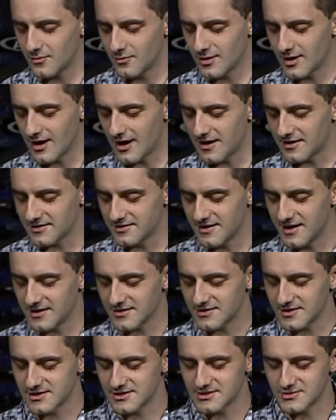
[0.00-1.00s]
We got
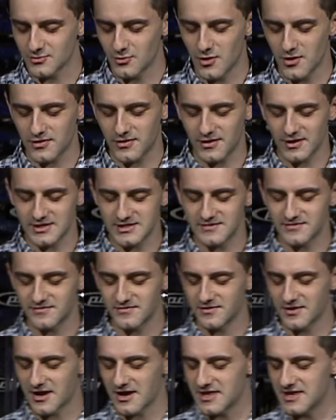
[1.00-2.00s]
Arnieta's with us,
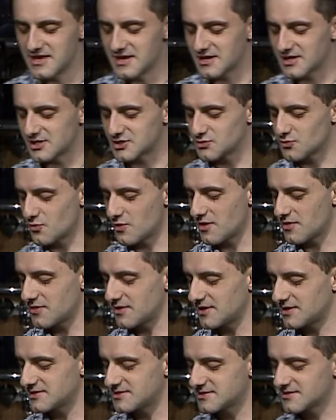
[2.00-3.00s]
Veronica's
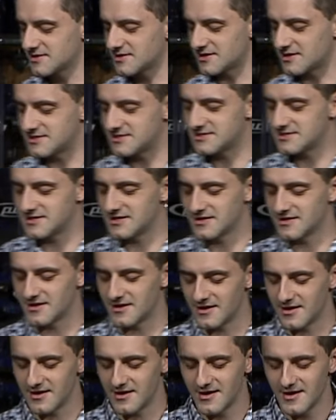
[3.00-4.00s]
with us,
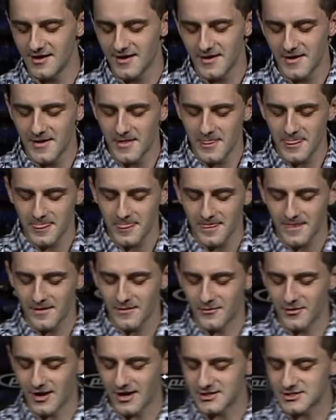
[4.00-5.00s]
Christina.
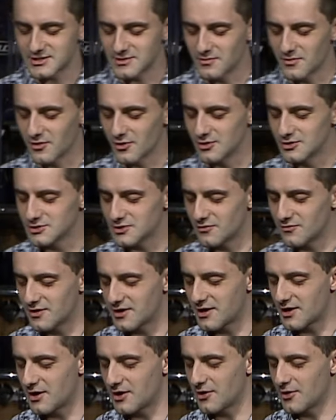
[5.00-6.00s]
We got some girls
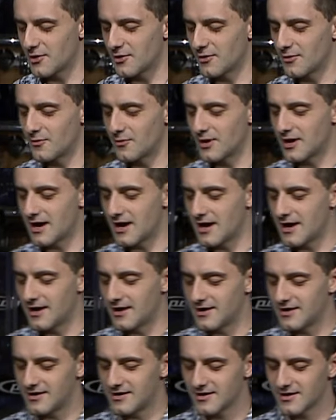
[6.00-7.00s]
over here.
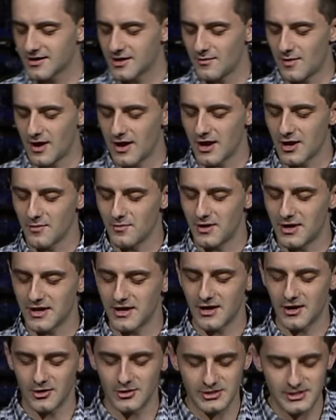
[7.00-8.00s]

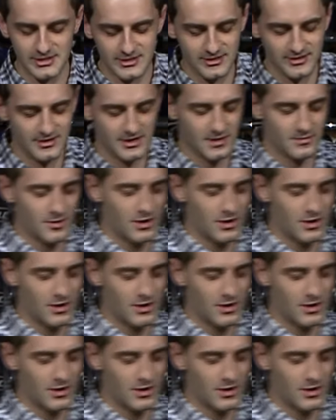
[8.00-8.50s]
Anybody else?